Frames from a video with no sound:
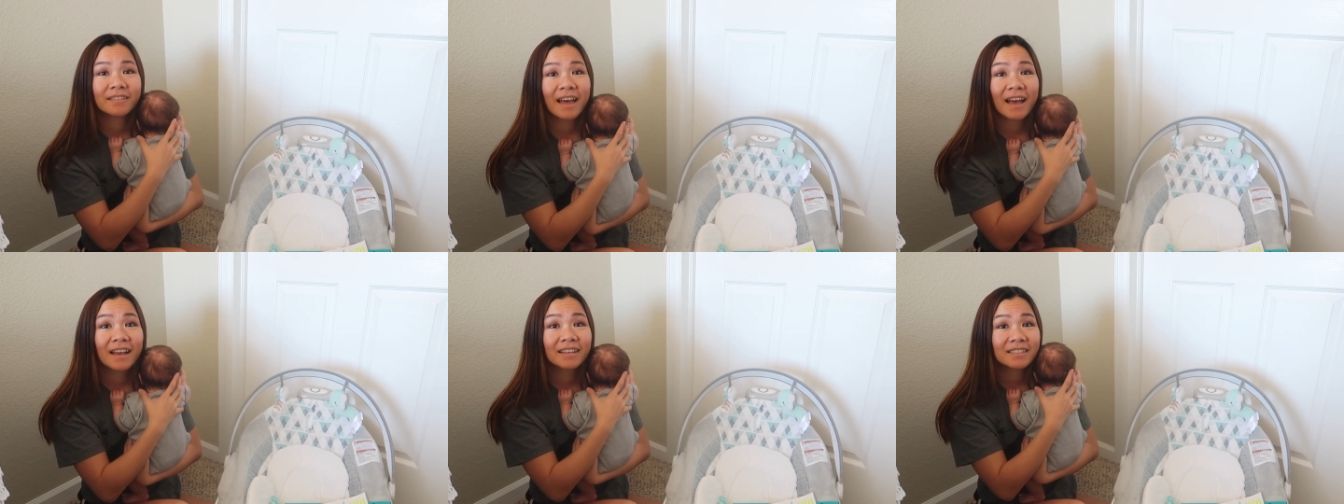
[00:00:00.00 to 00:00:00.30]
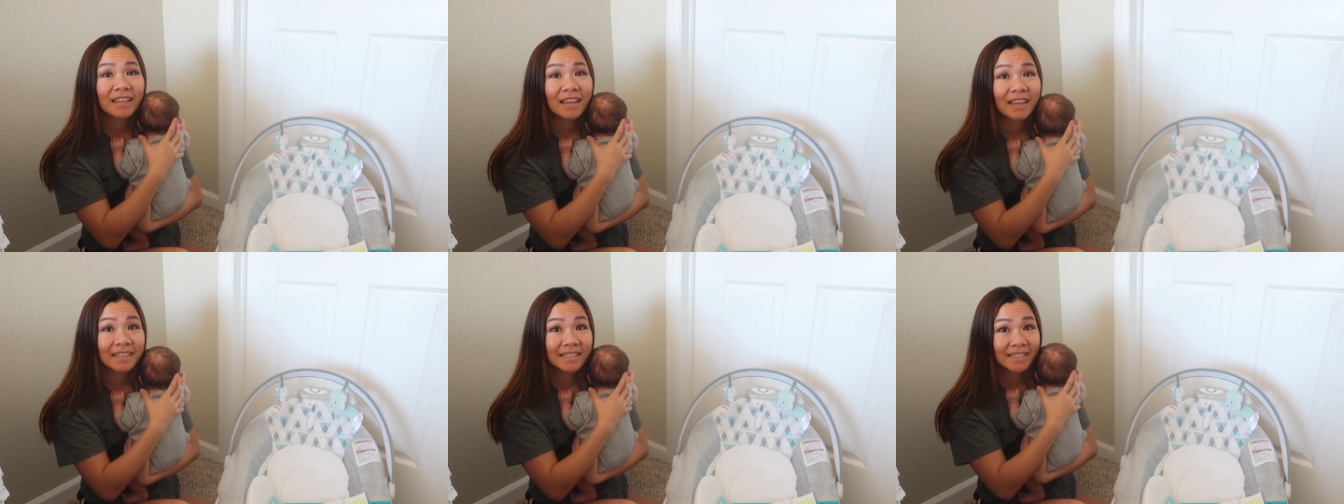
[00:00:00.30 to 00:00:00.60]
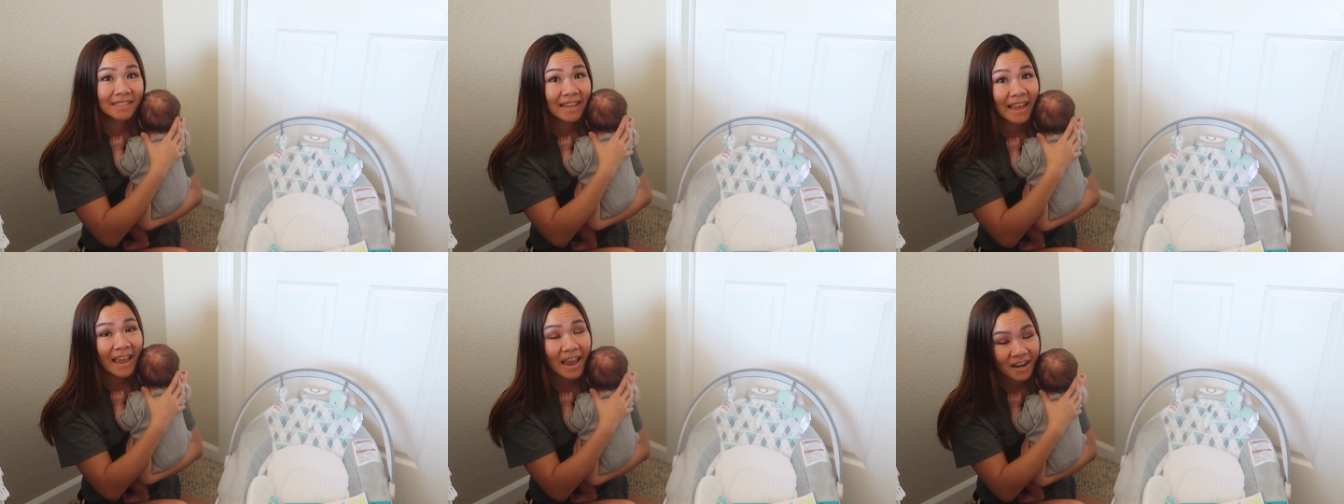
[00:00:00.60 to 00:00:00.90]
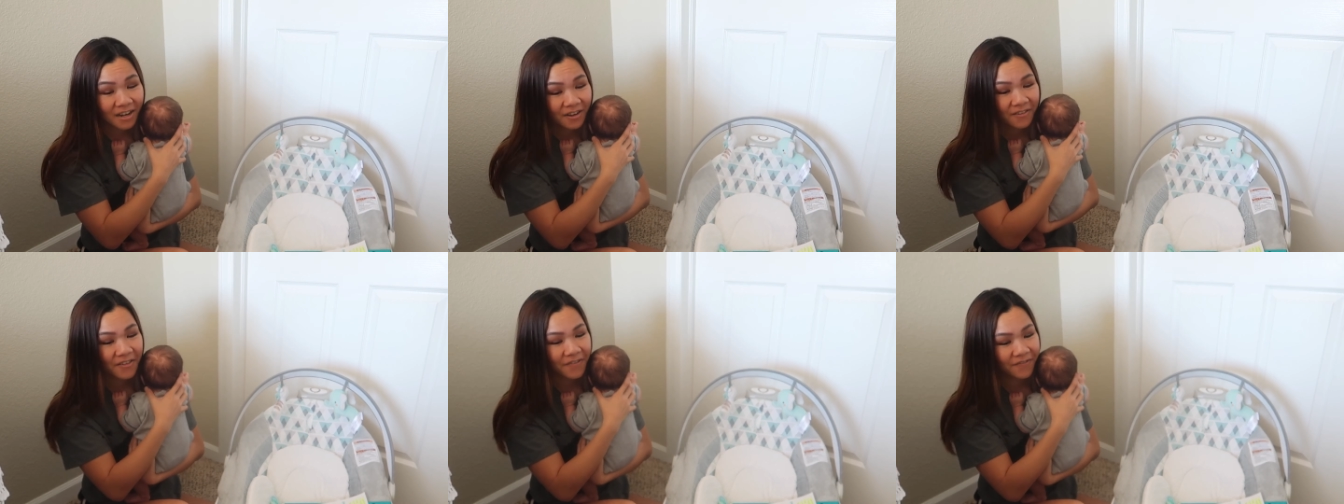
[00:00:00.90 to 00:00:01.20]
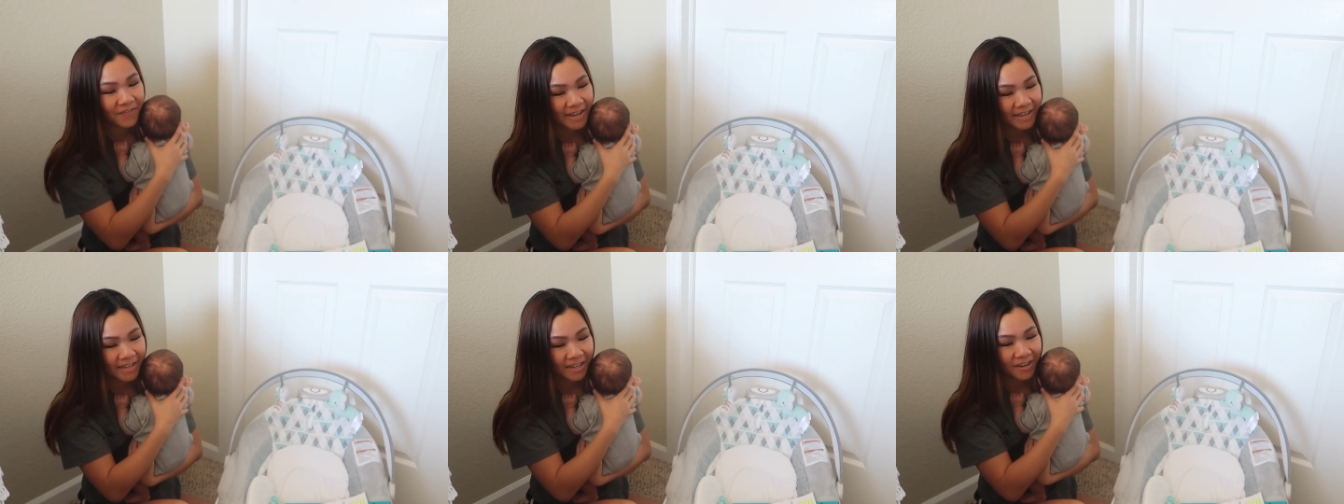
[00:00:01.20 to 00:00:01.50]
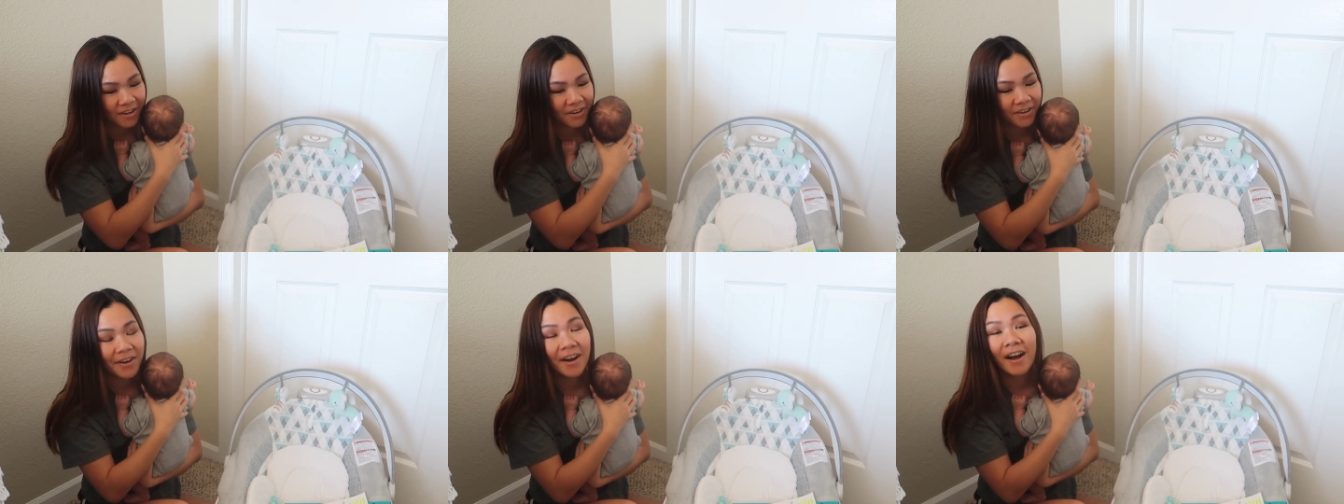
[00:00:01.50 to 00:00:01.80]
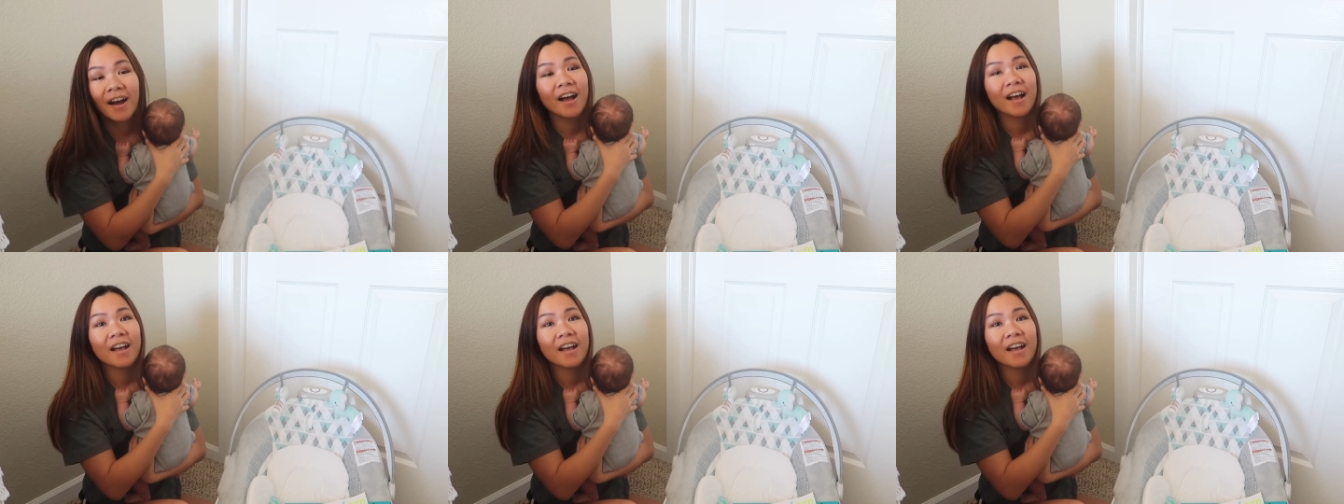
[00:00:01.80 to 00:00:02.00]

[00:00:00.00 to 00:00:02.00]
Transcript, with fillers: that is the end of the video.